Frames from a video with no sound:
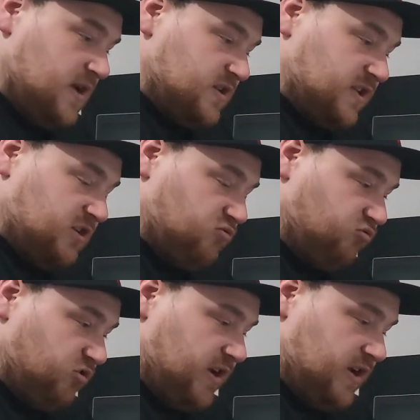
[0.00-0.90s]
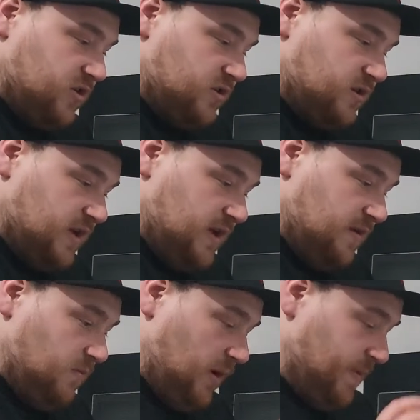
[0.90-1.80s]
So that's really good
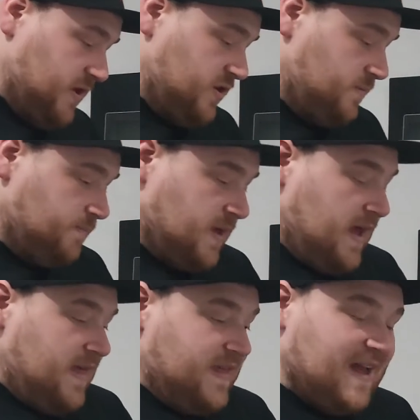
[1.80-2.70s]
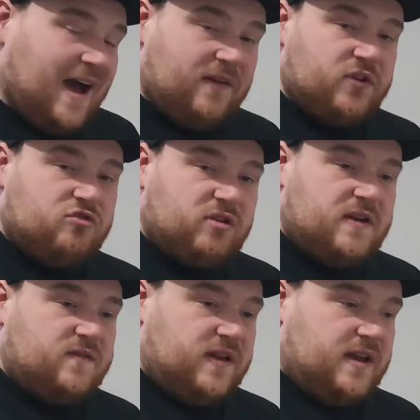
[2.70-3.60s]
in my opinion. The other great
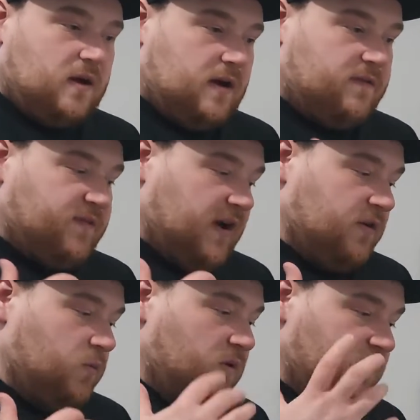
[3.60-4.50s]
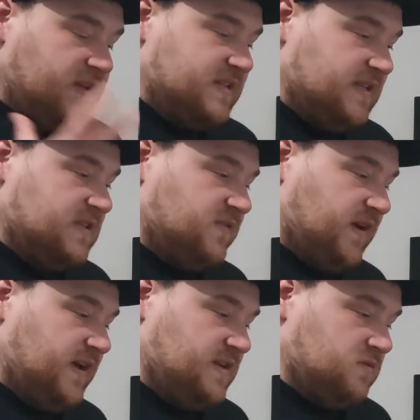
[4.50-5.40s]
thing that I found with this
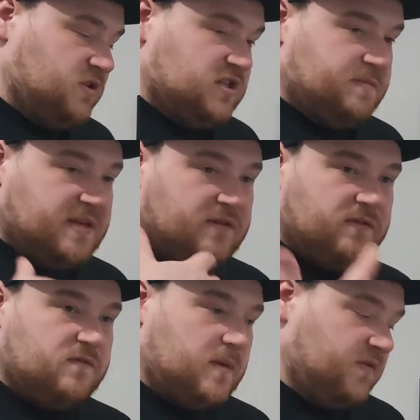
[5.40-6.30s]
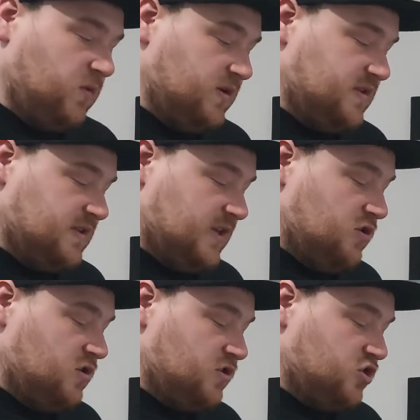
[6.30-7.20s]
interface, which is a bit different from other ones, is that you
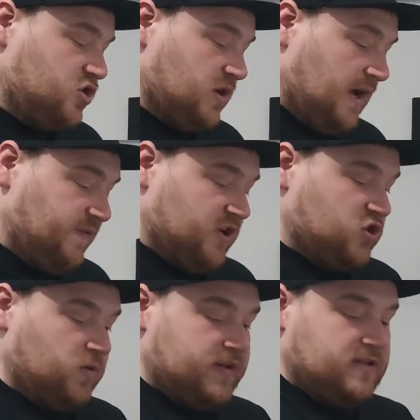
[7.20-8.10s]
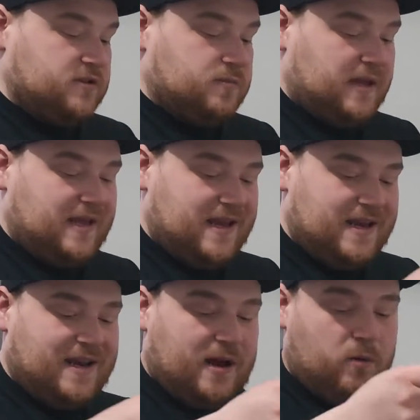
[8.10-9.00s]
can have that choice to play in
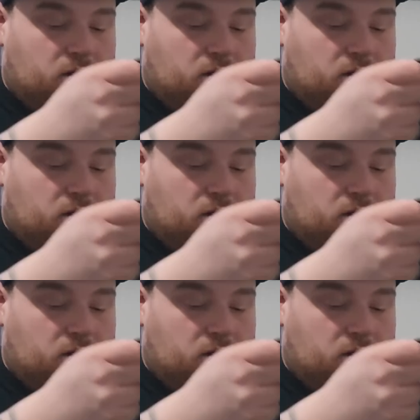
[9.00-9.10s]
and out